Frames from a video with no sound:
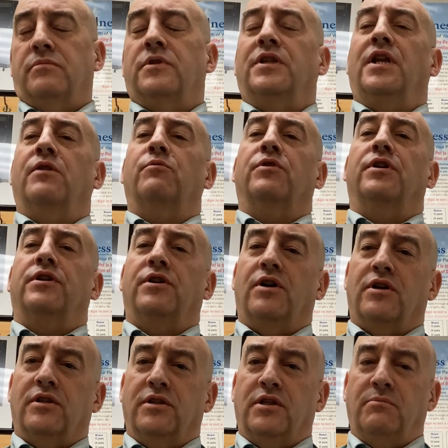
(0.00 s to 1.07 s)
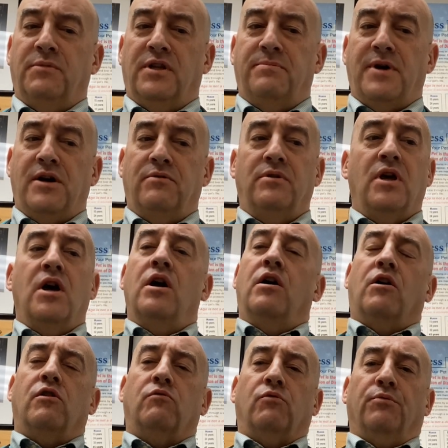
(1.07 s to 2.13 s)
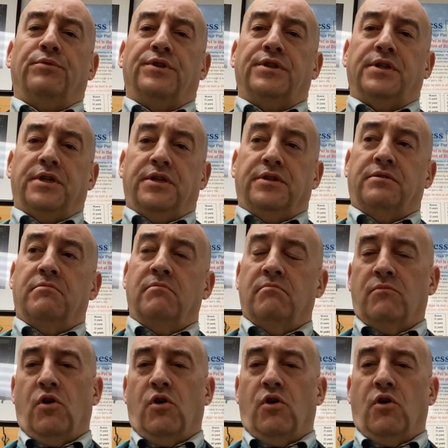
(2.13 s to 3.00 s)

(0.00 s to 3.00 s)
Today we're going to talk a little bit about heartworm disease.